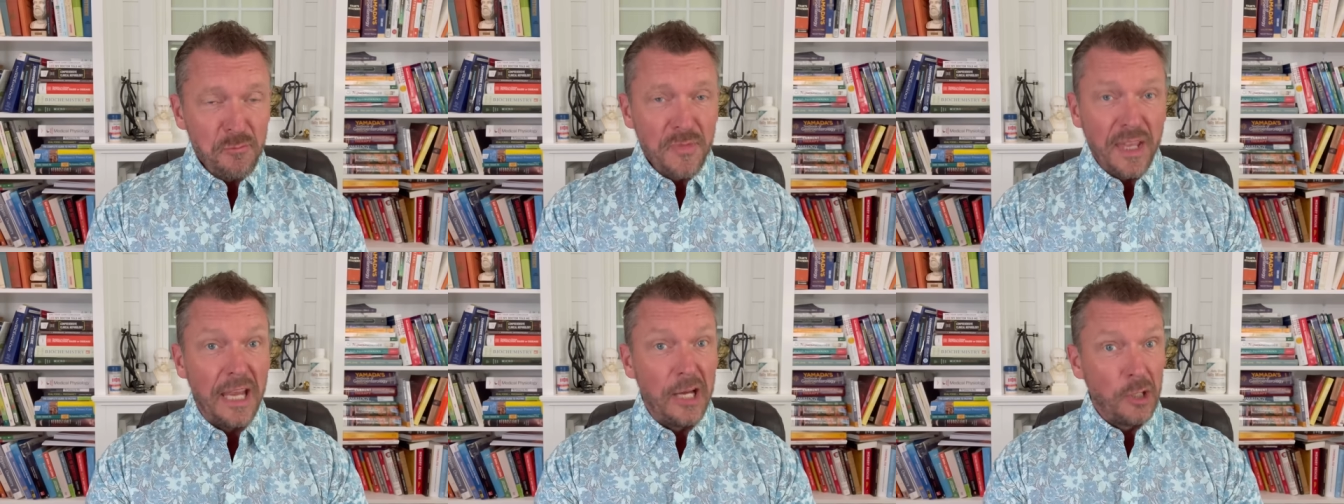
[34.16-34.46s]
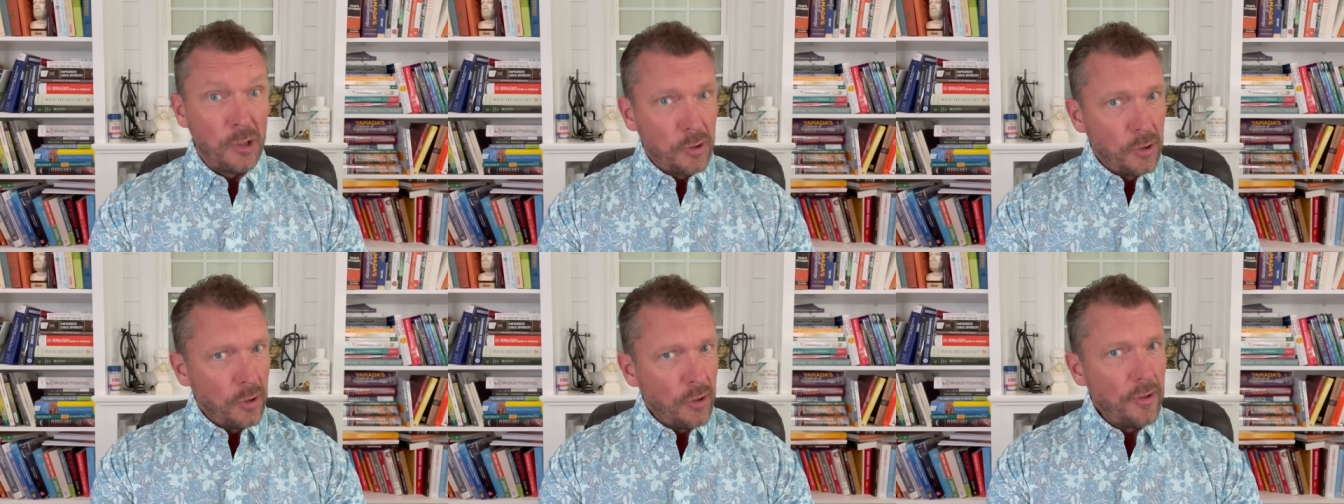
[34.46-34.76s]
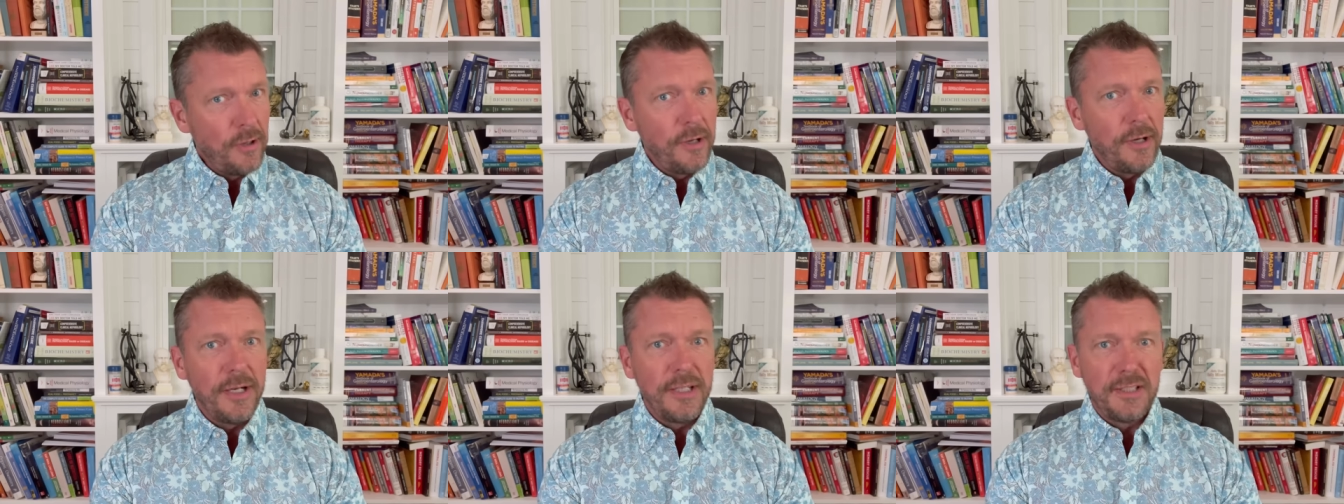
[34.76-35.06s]

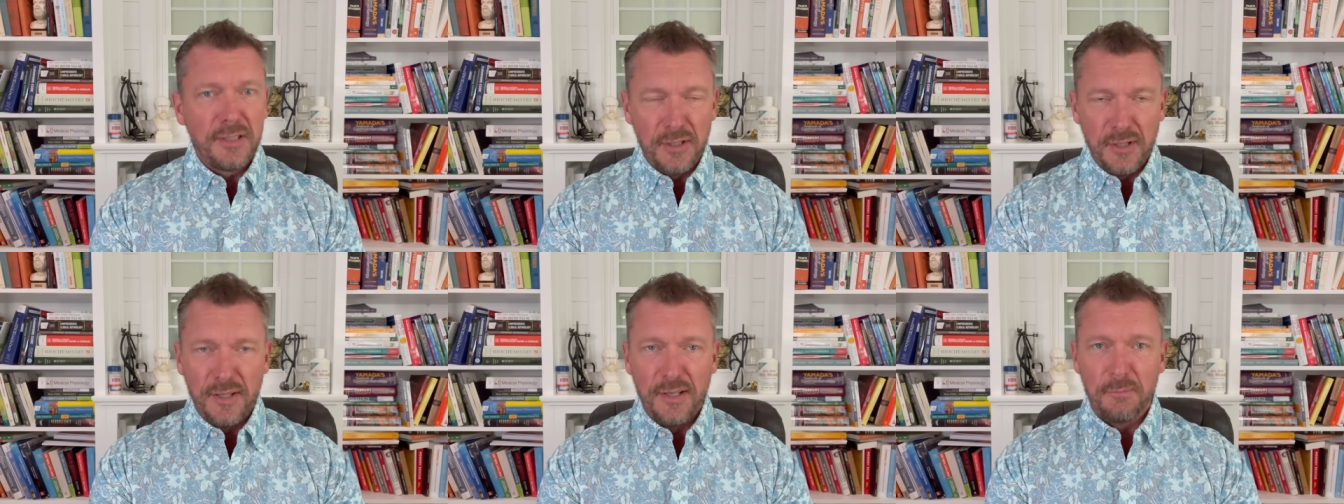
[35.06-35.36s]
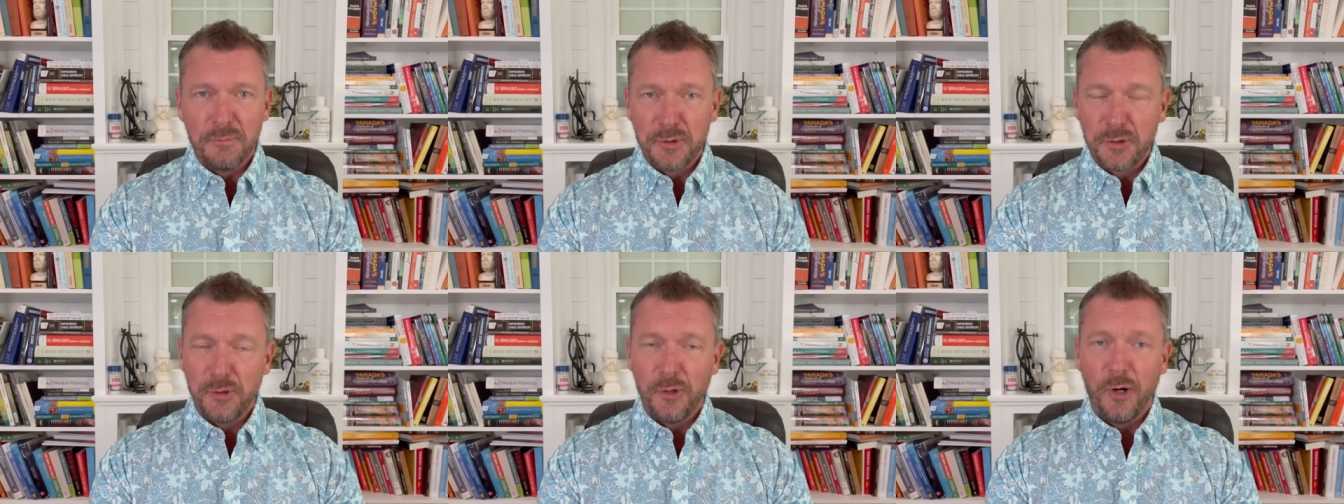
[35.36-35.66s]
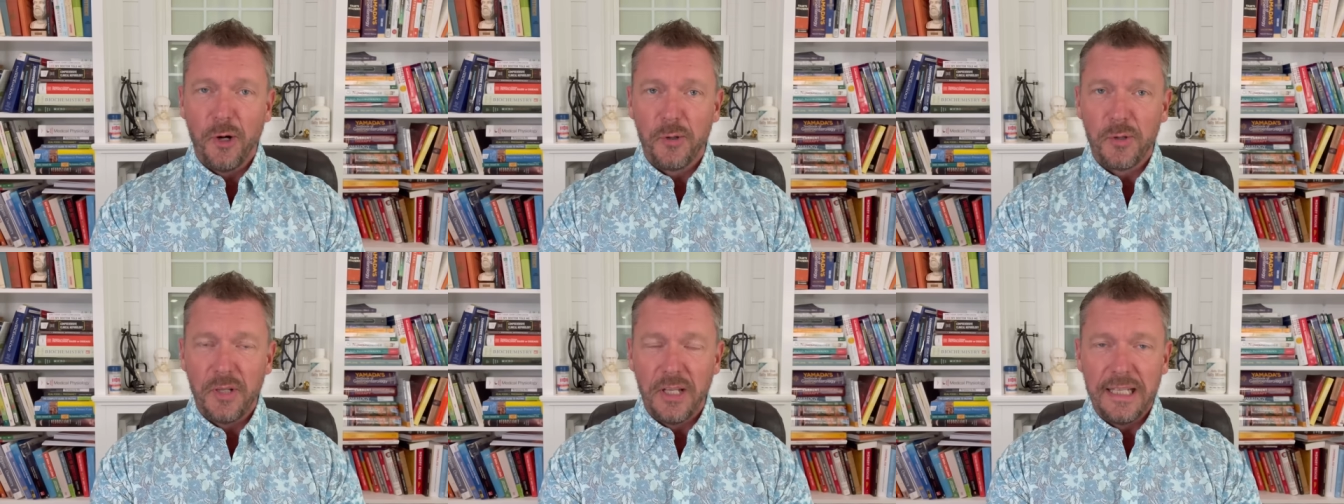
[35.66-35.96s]
encouraged them
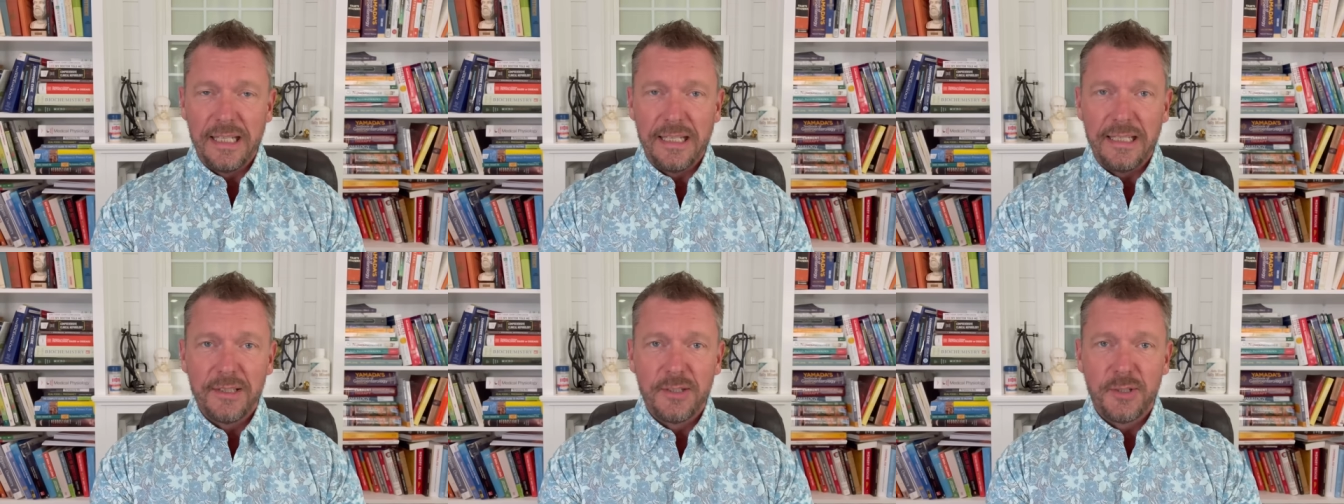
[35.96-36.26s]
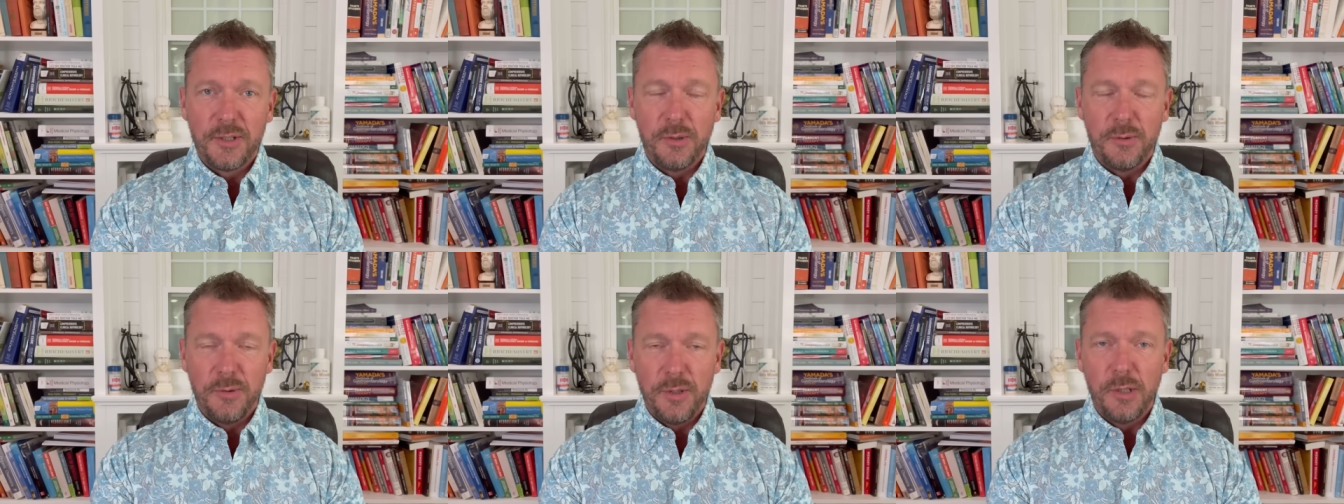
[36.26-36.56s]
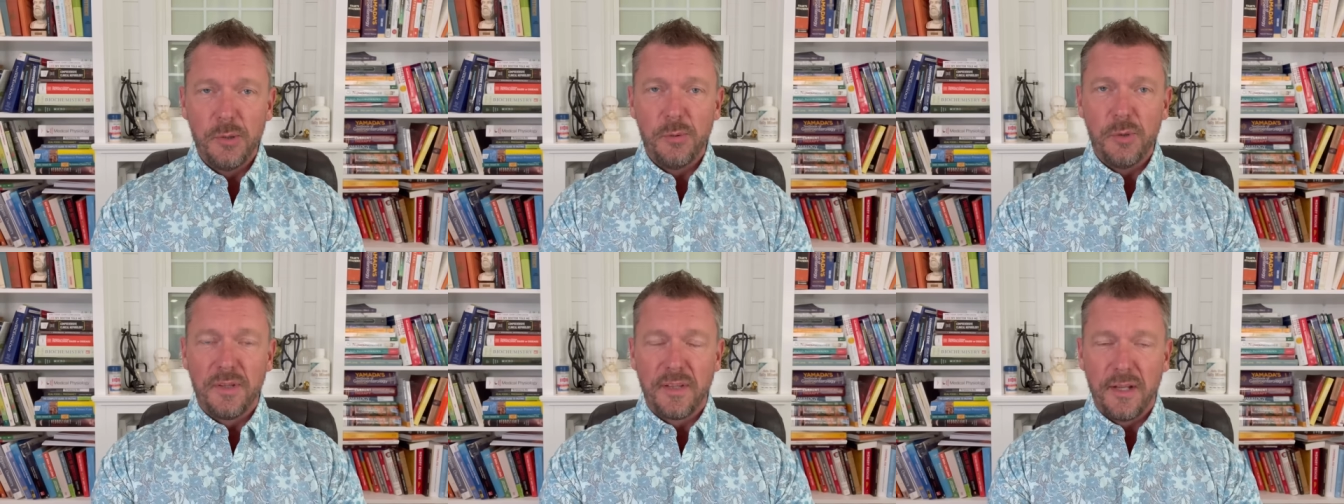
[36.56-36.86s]
strongly to
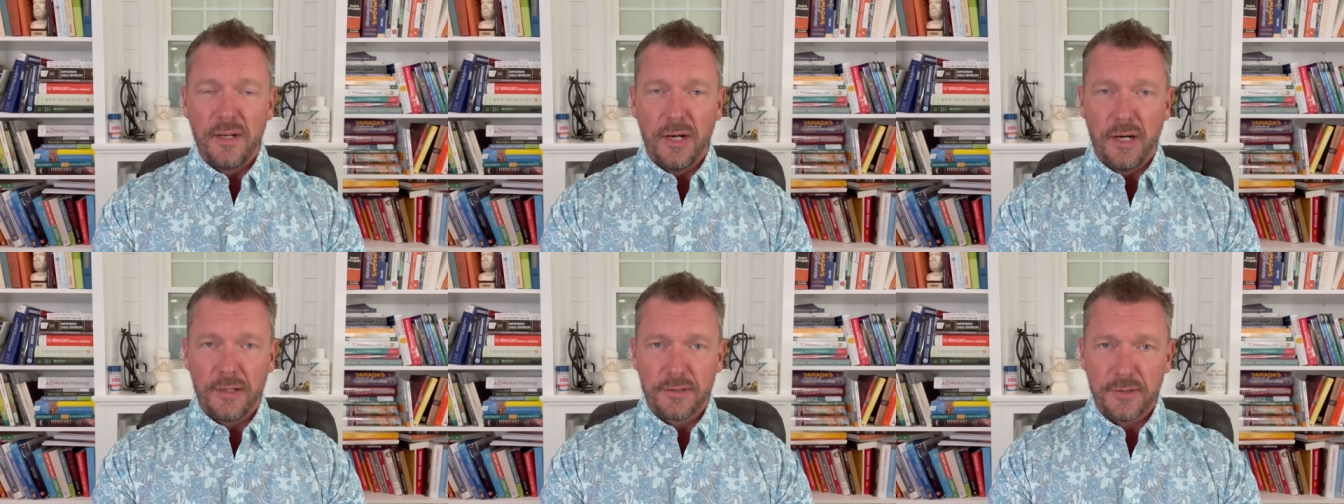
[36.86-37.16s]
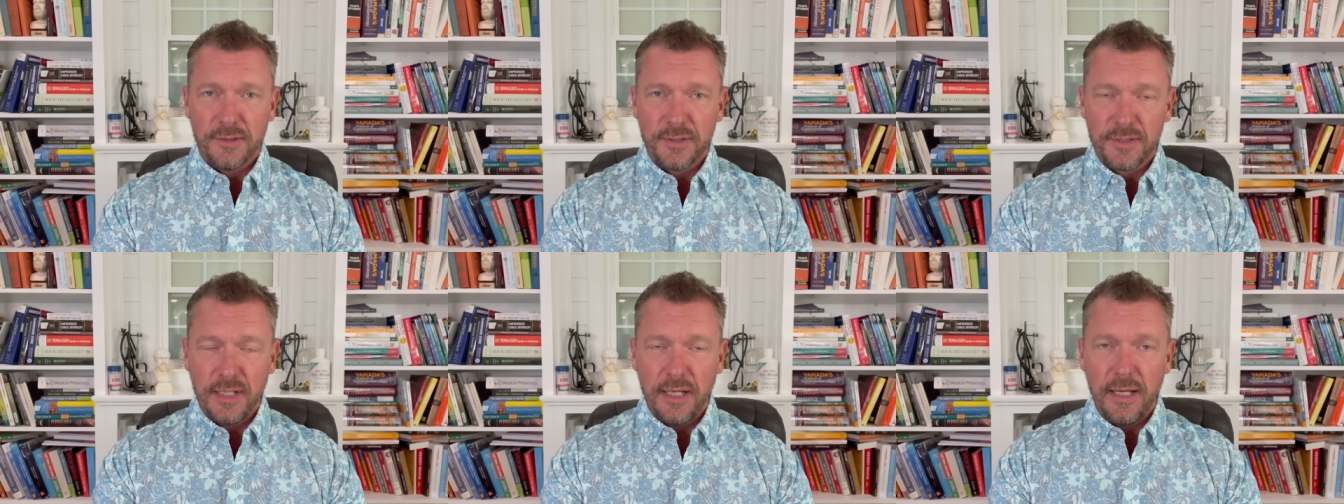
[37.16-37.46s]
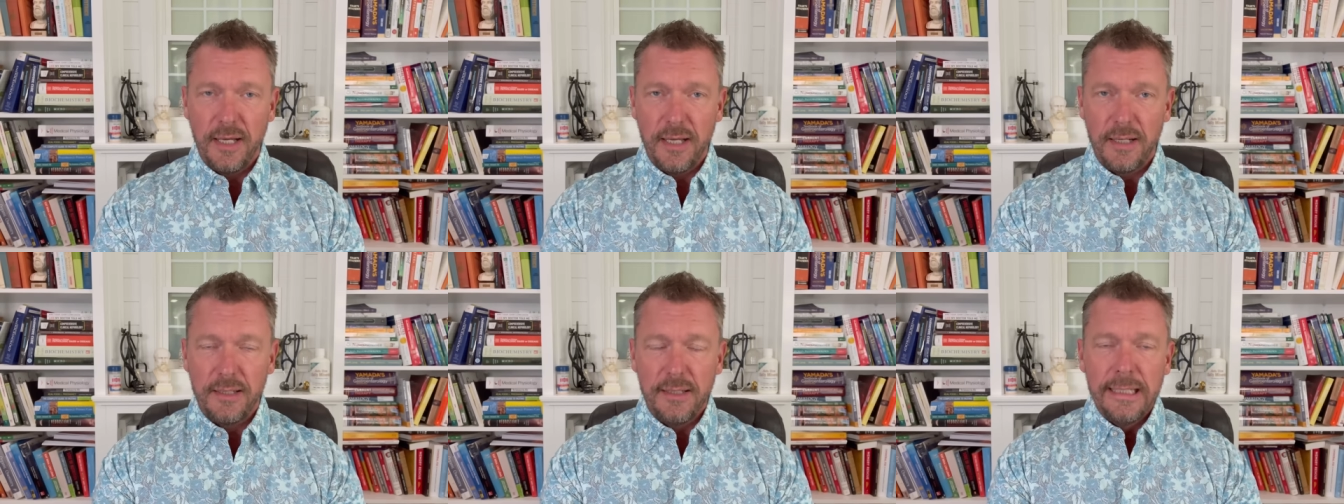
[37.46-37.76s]
do what the doctor
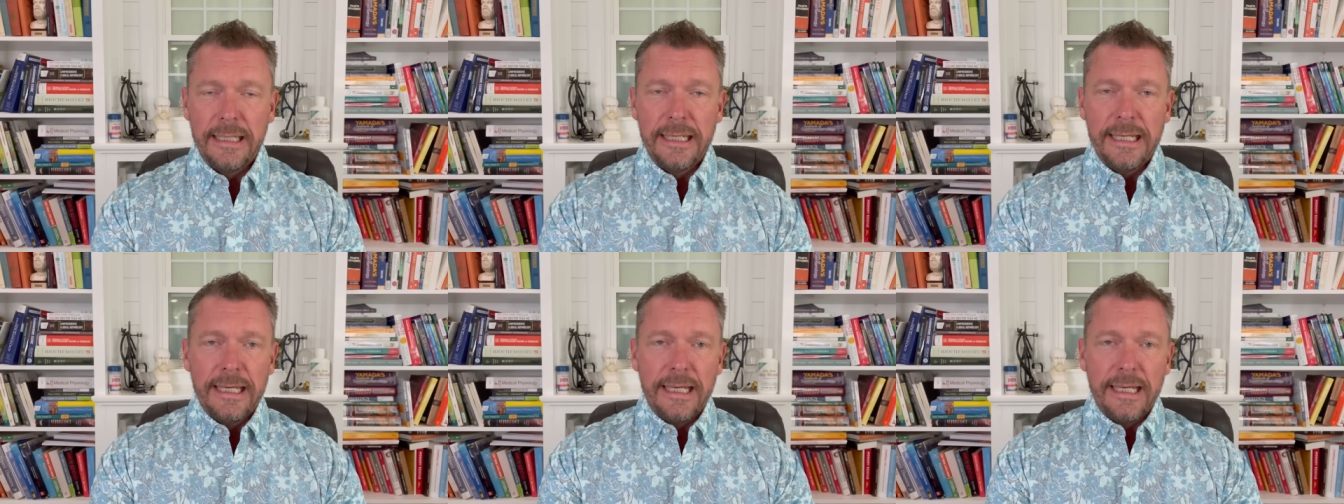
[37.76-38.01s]
said.